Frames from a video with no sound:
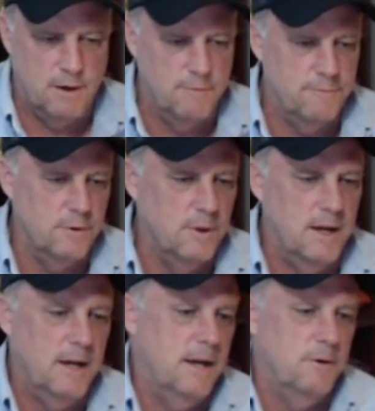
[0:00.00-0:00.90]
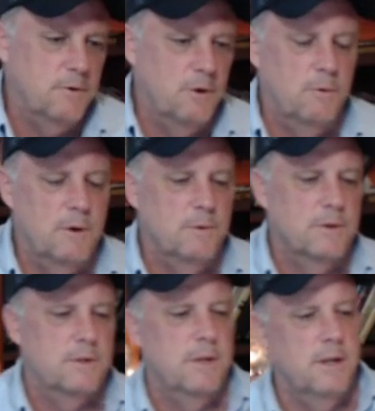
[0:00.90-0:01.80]
harmful. I don't know what
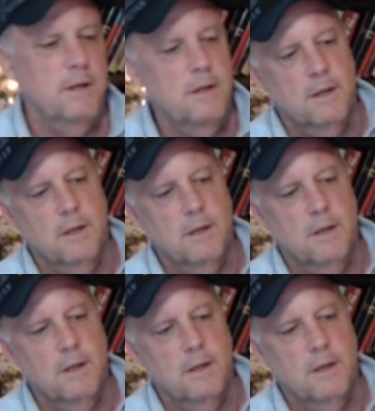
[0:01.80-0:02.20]
was the